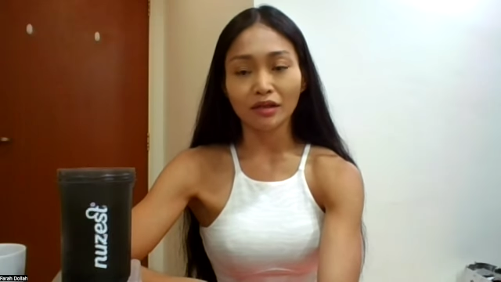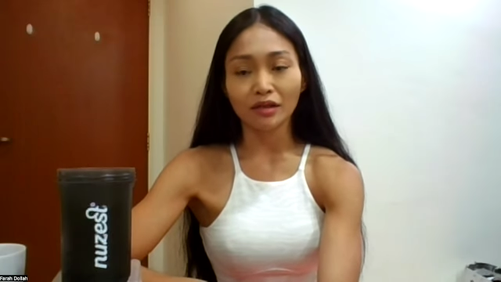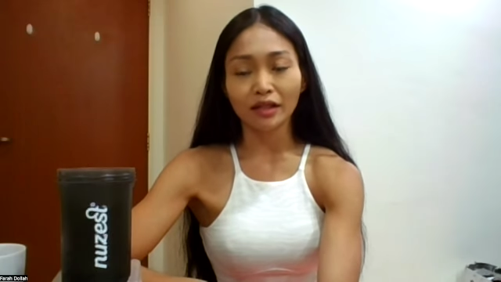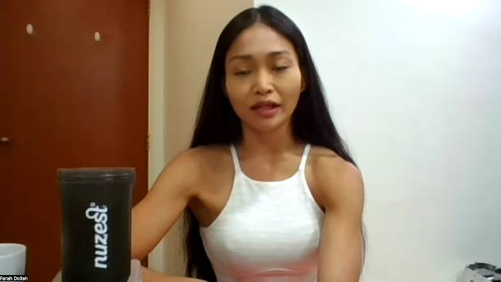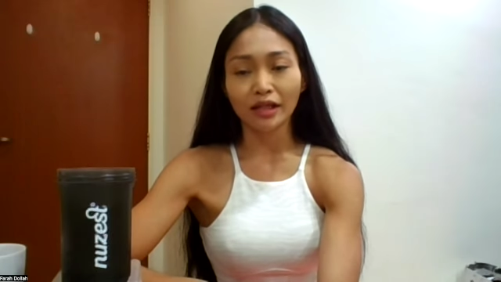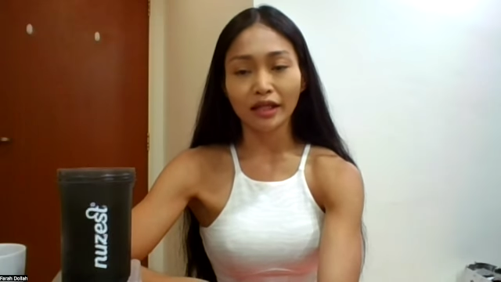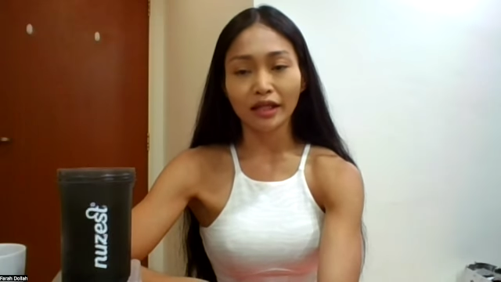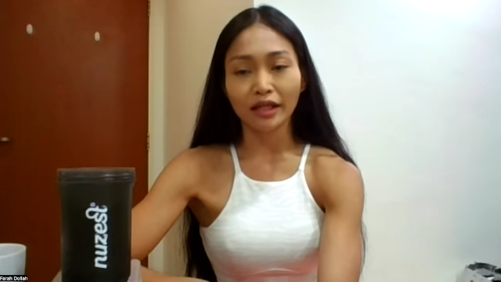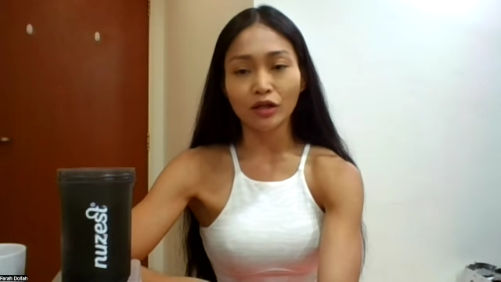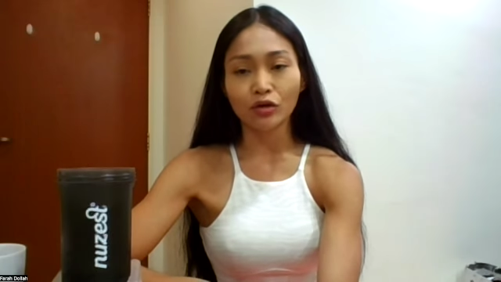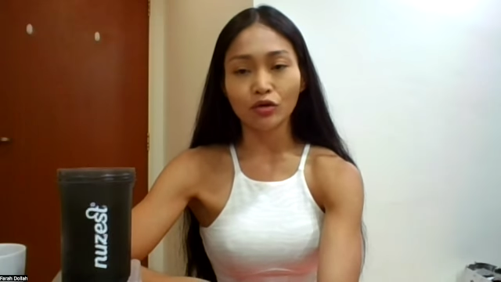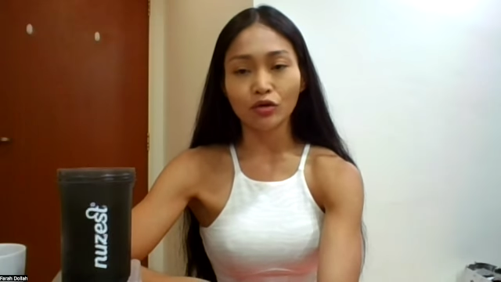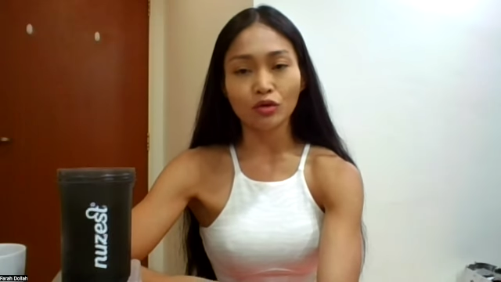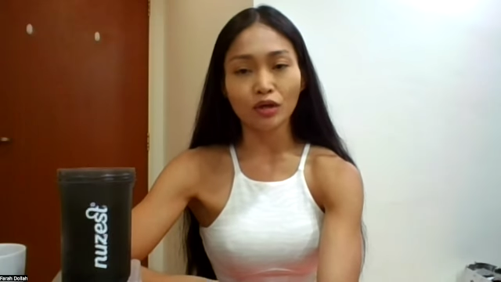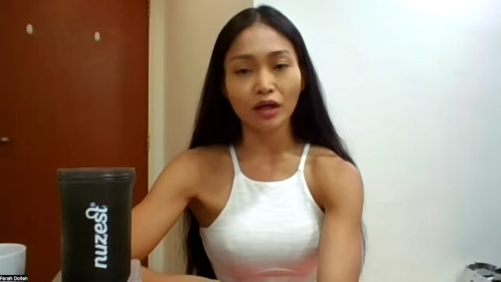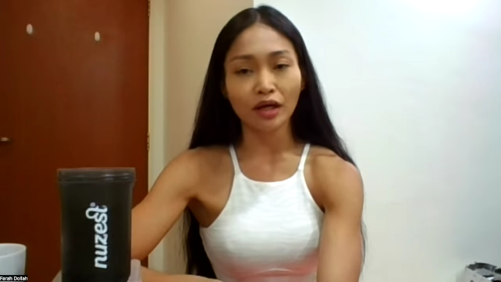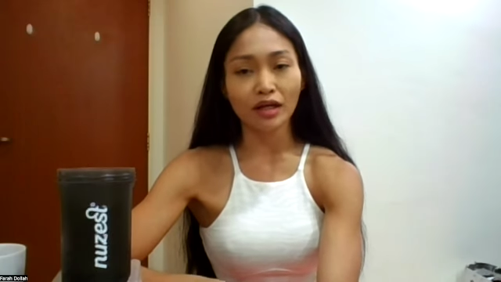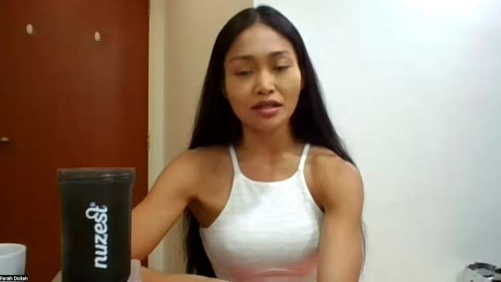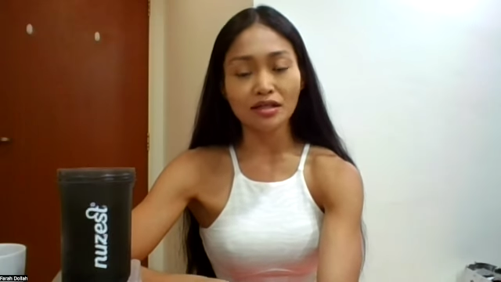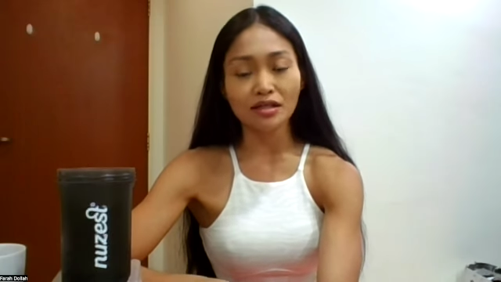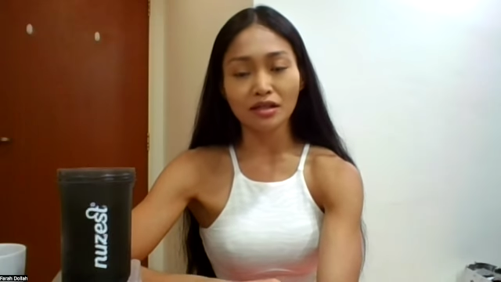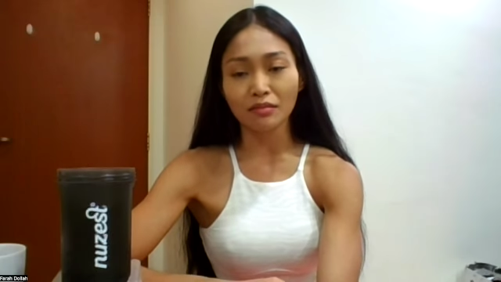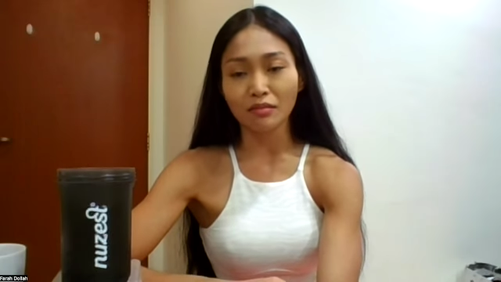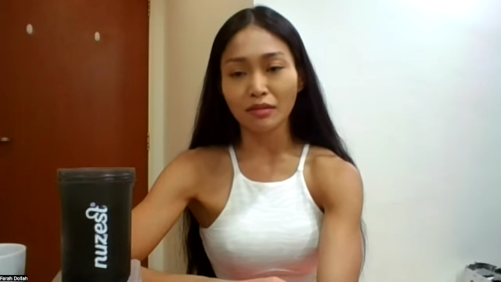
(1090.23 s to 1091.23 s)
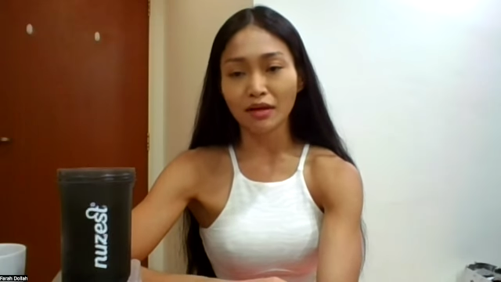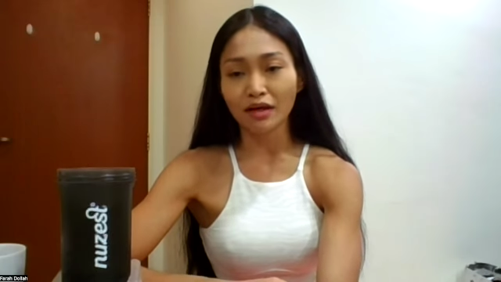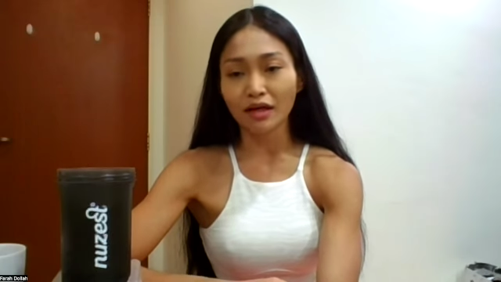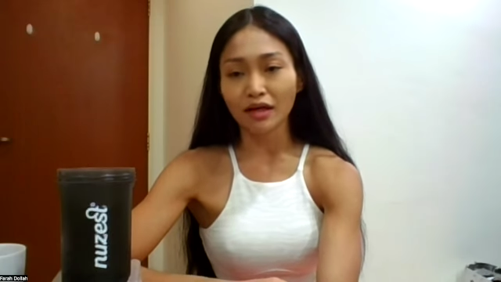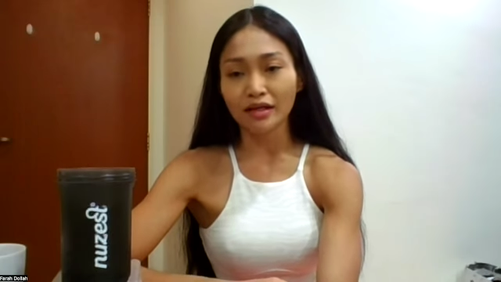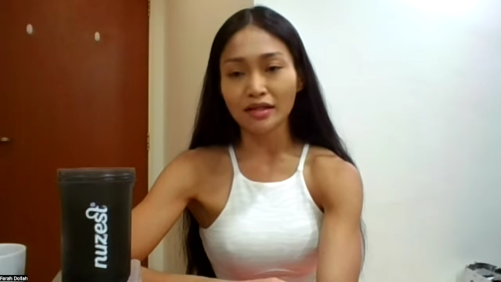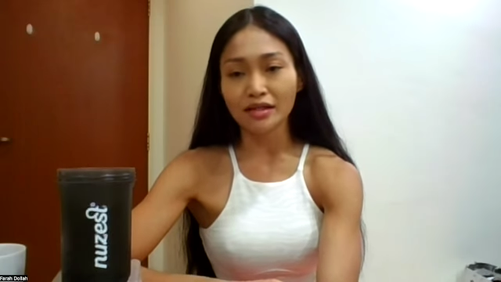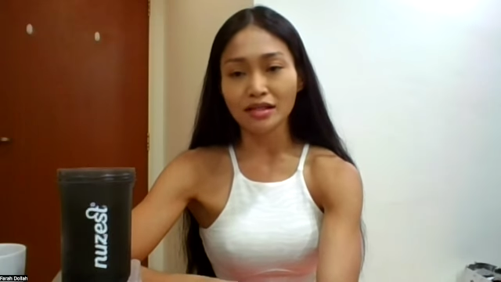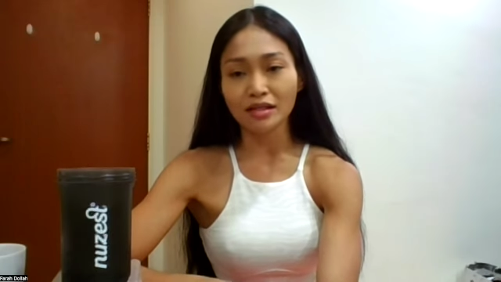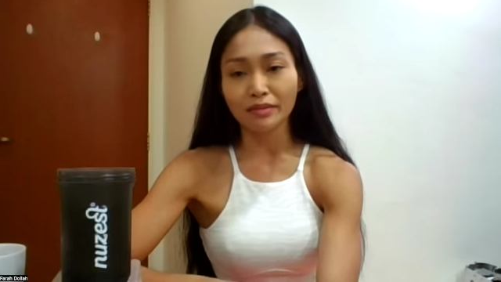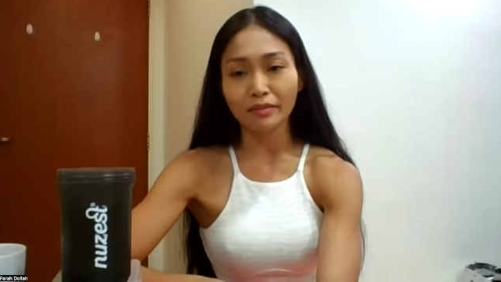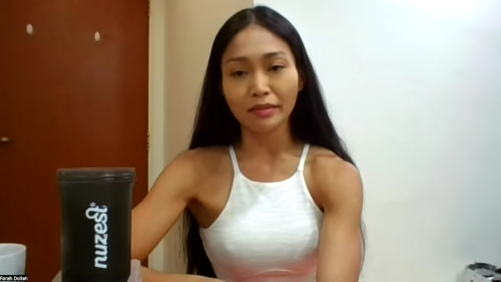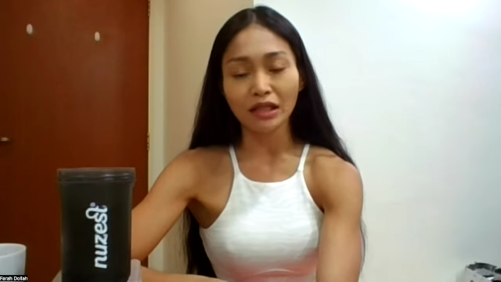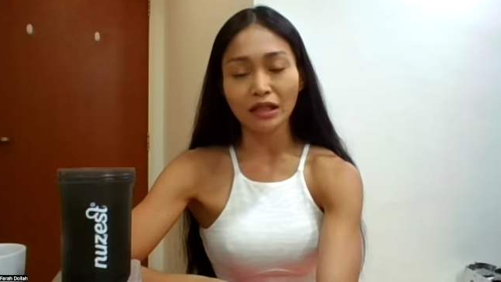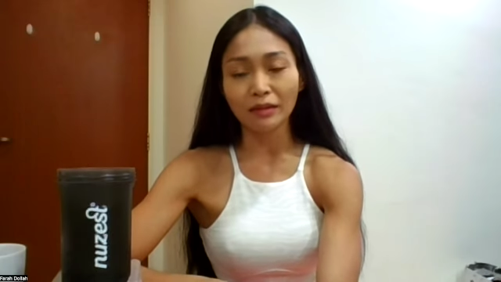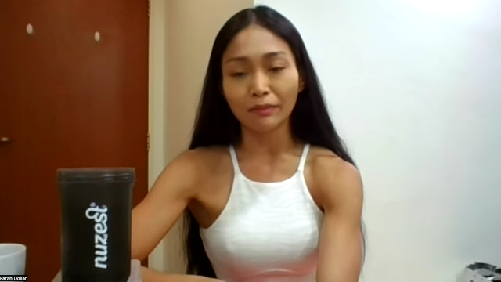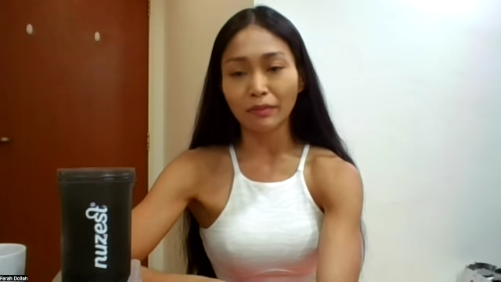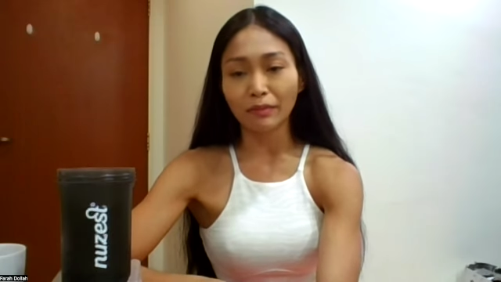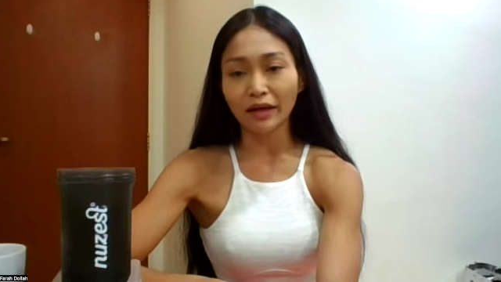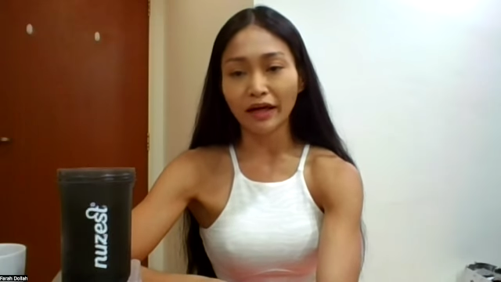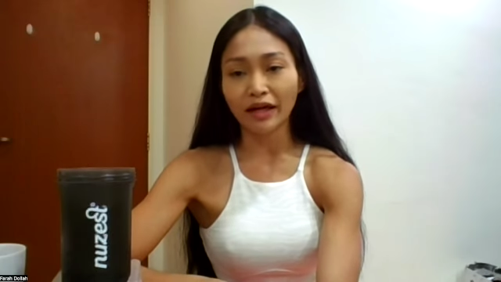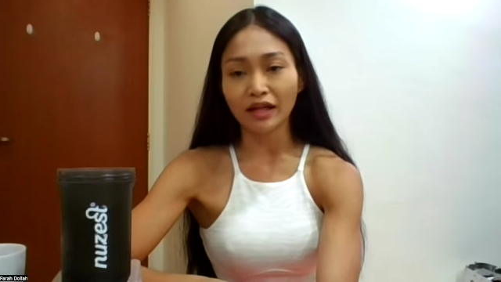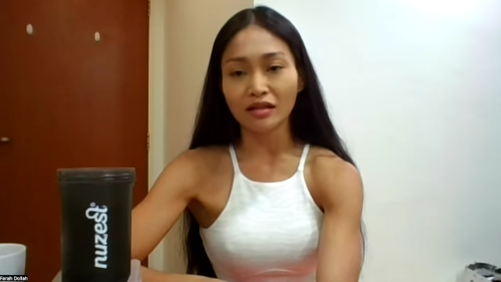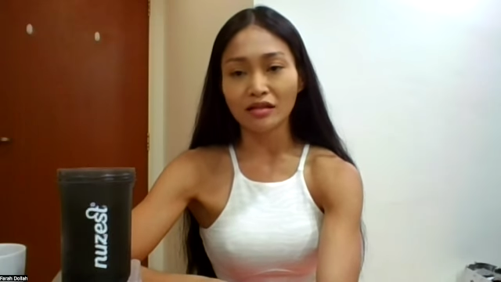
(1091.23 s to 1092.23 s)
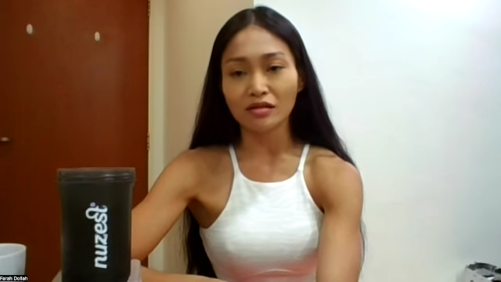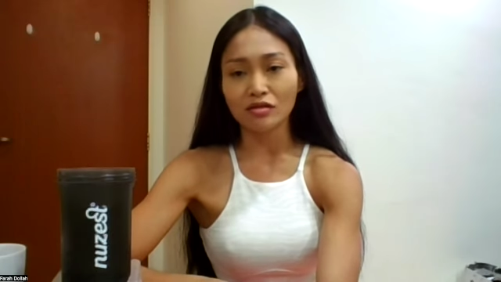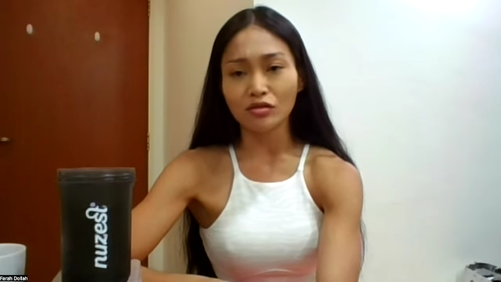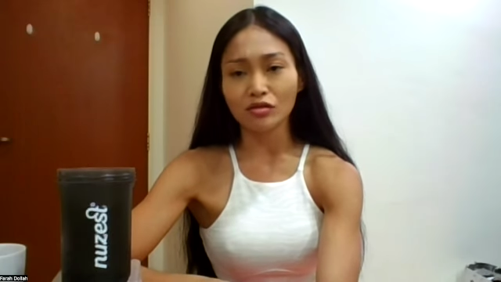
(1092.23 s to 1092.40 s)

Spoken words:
they do customized meal plan.